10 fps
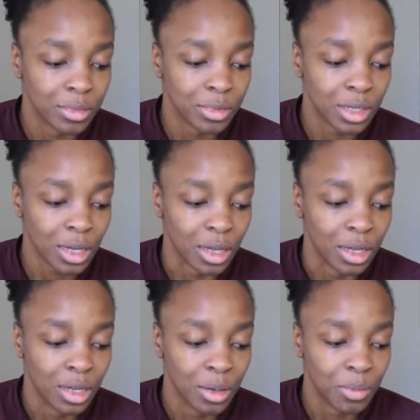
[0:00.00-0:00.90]
Yeah,
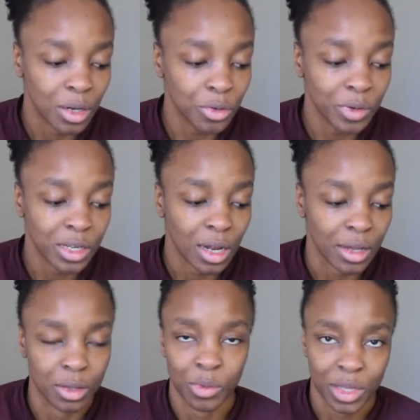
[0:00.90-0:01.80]
but I do really
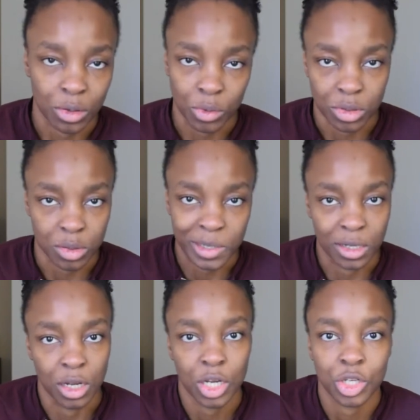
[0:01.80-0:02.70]
like the way the course has been
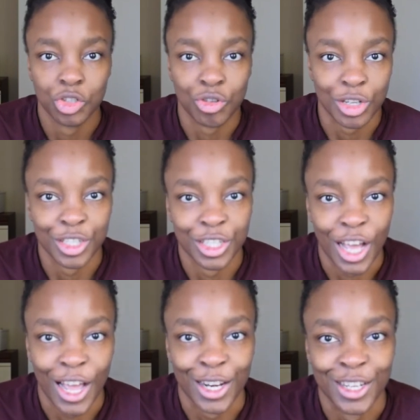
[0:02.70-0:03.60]
structured
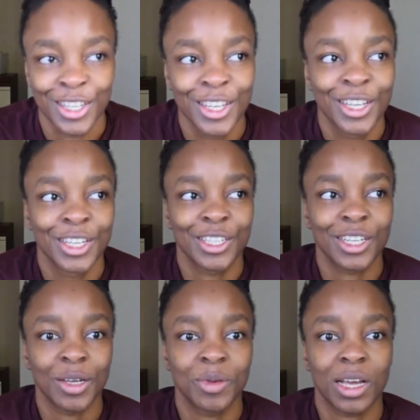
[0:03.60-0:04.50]
and
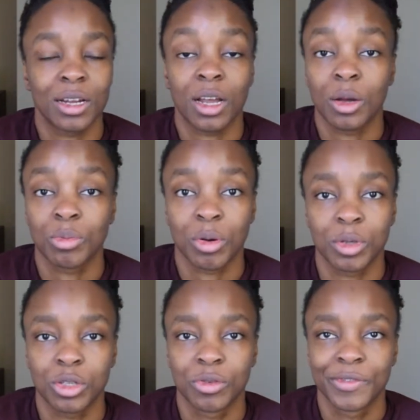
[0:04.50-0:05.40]
shaped, and I'll
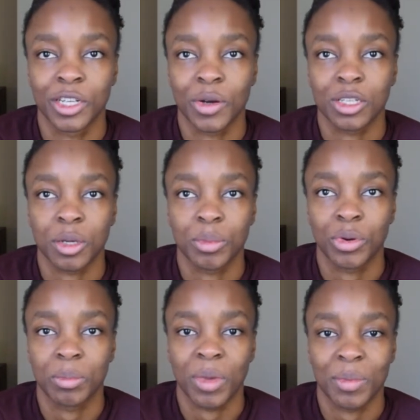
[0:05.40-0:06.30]
probably do a video at some
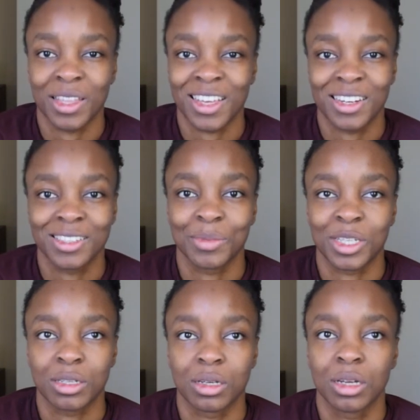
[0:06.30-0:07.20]
point, maybe at the end of the
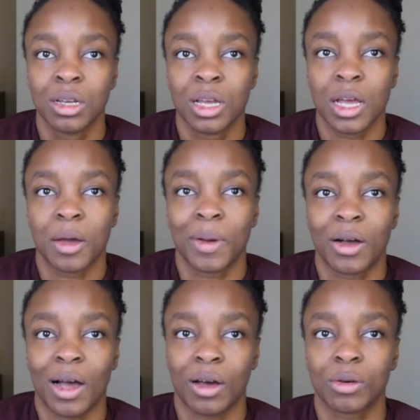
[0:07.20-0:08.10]
semester, about
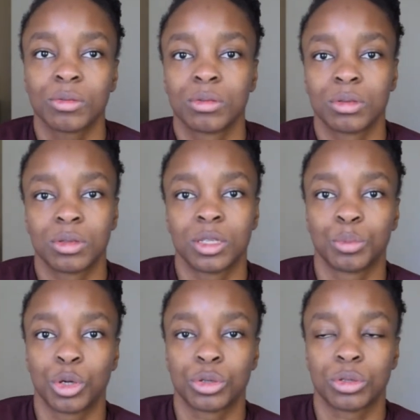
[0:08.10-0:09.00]
how
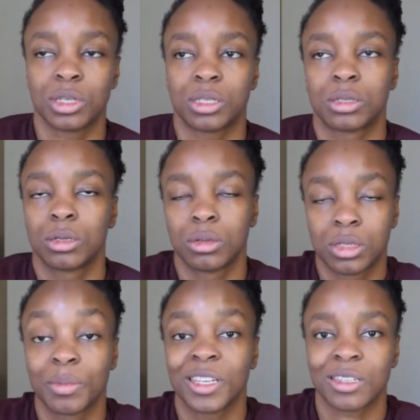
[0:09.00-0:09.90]
this
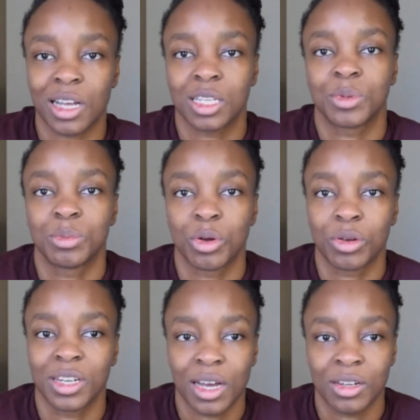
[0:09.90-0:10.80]
semester has been
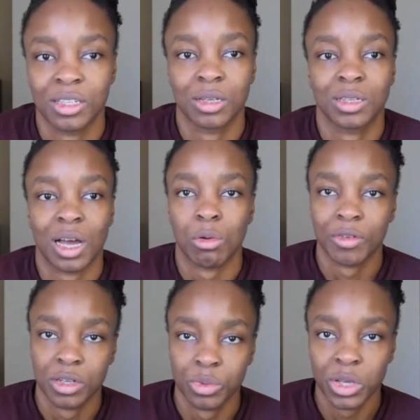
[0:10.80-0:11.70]
broken down in terms of how
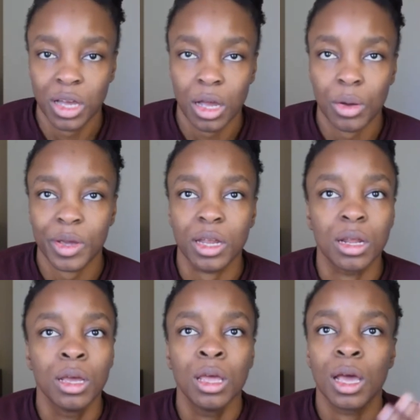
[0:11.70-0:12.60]
often a week I go in
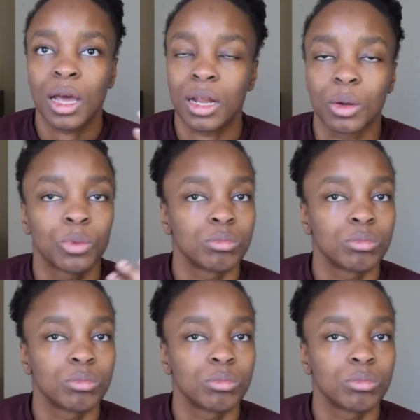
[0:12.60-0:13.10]
and like